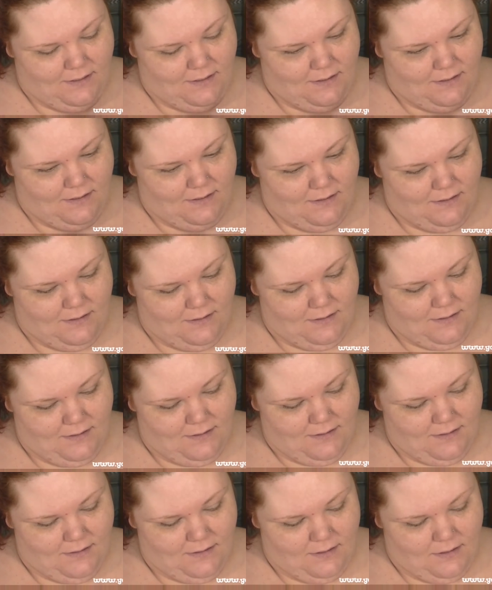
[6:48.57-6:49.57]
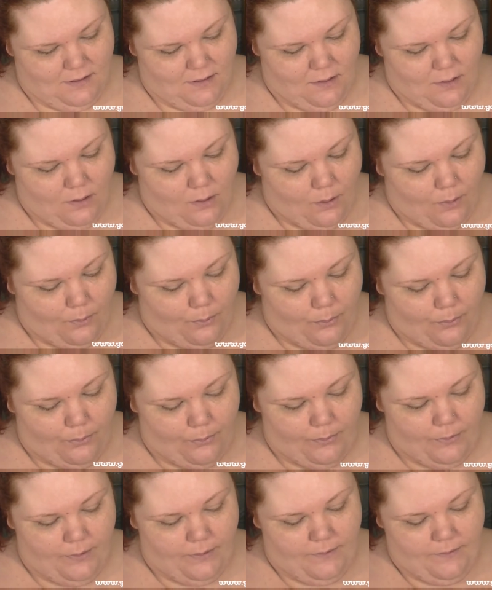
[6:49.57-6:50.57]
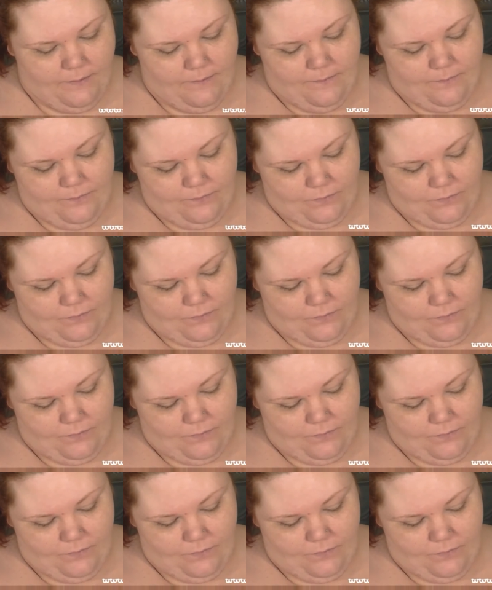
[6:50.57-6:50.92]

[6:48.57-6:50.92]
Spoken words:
[no speech]